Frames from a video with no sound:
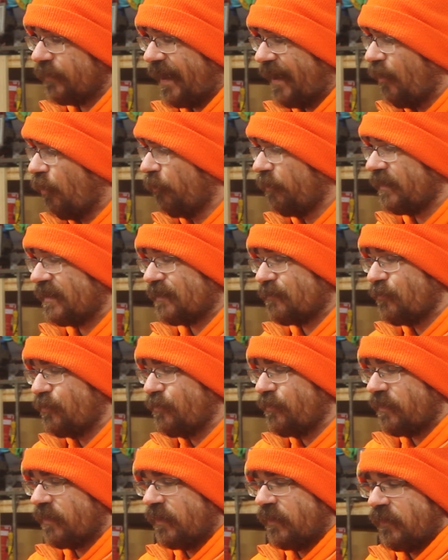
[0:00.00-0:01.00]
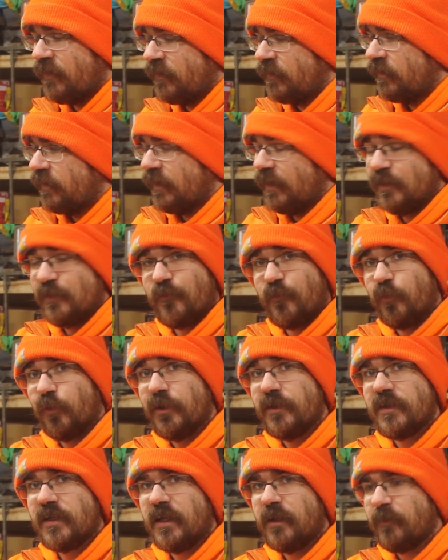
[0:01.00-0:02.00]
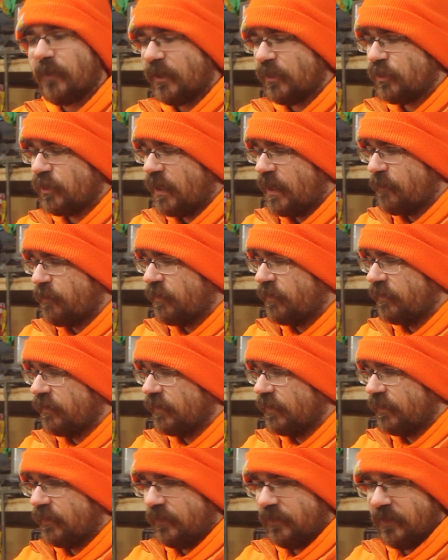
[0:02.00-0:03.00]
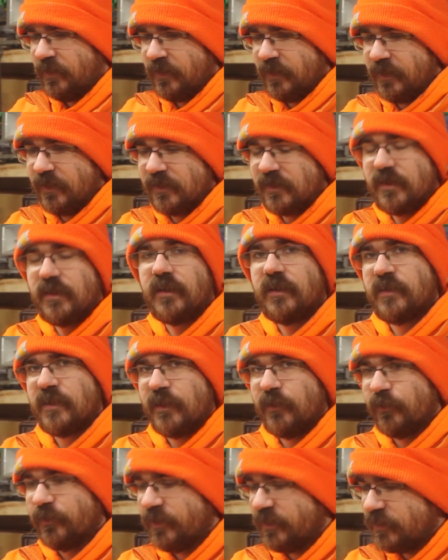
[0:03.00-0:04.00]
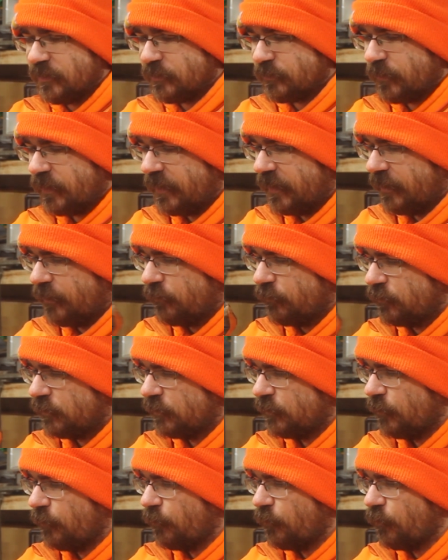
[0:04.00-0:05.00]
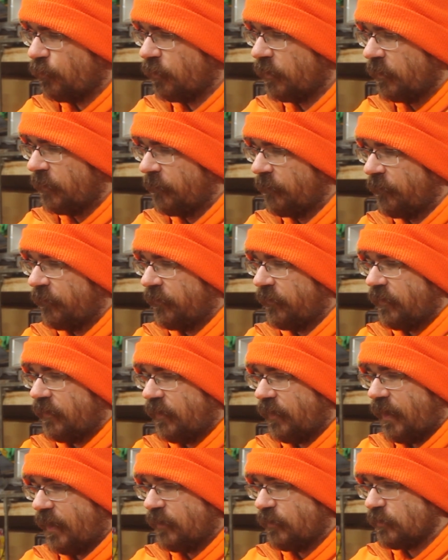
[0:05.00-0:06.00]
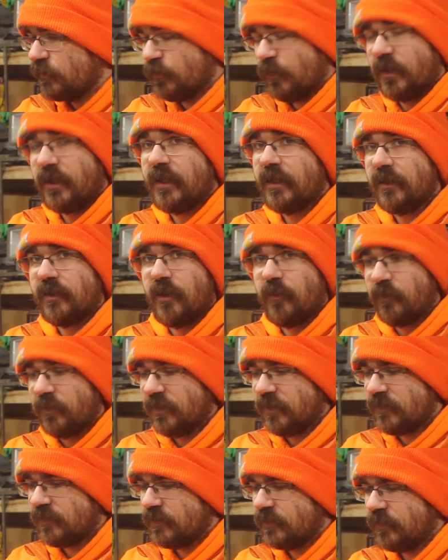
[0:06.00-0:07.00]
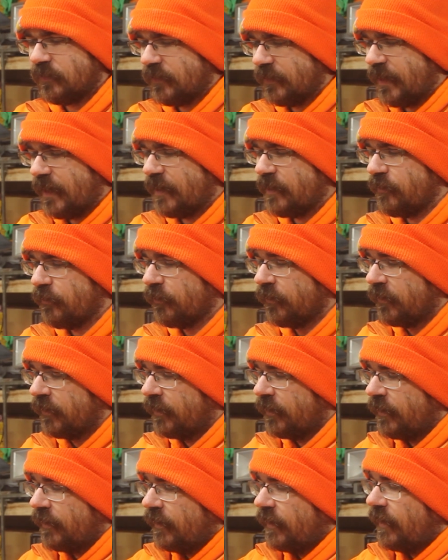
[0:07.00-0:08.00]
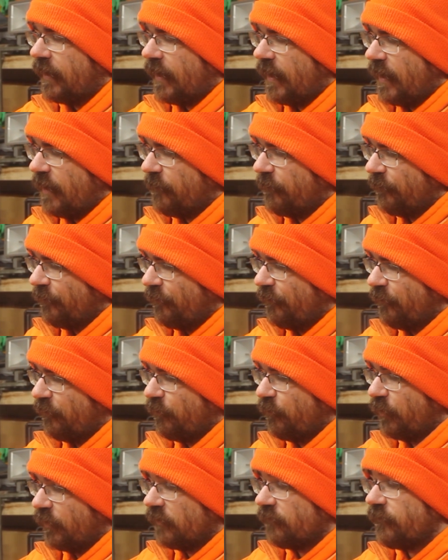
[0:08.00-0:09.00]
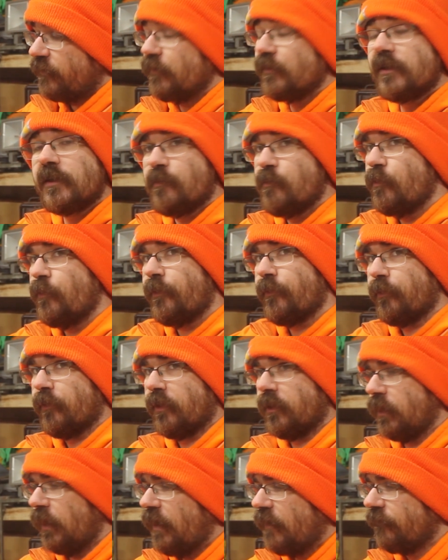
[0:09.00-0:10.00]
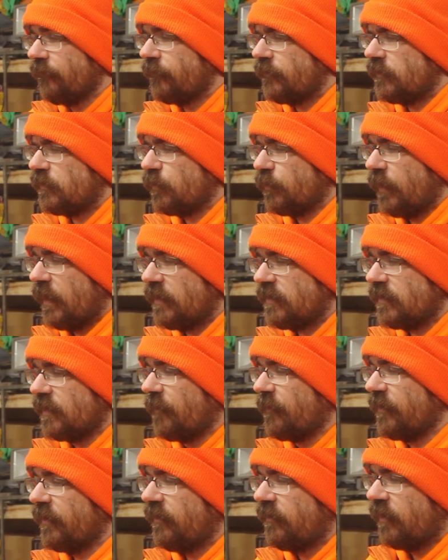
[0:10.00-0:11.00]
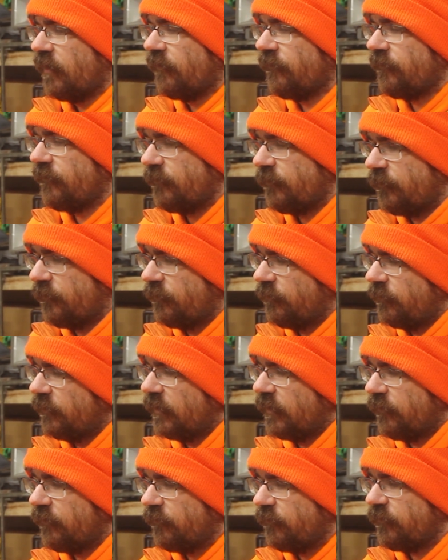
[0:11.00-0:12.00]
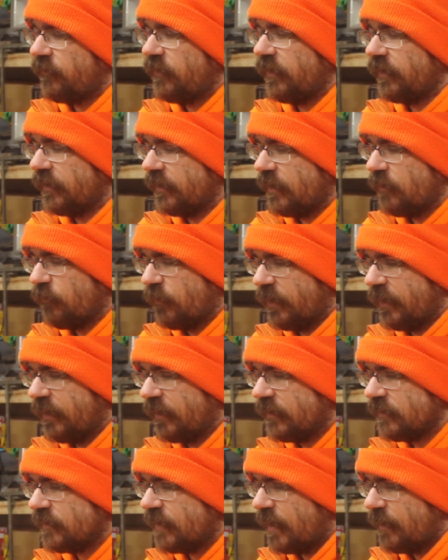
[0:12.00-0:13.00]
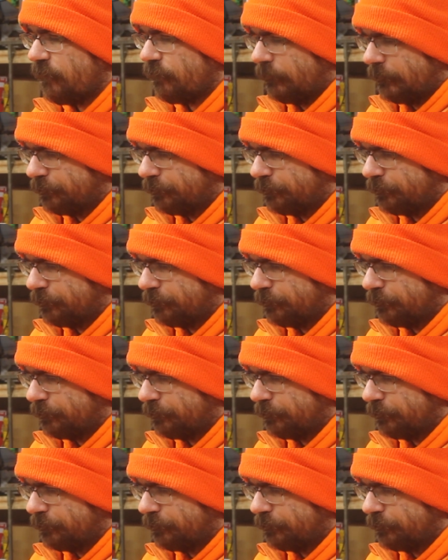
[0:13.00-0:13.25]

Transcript: I hope it's smooth. It's freezing in my shop. Like, I think it's in the single digits right now, so I just want to get done with this and get out of here. But it feels smooth through the glove, so that's something. I'll feel it again when I get inside.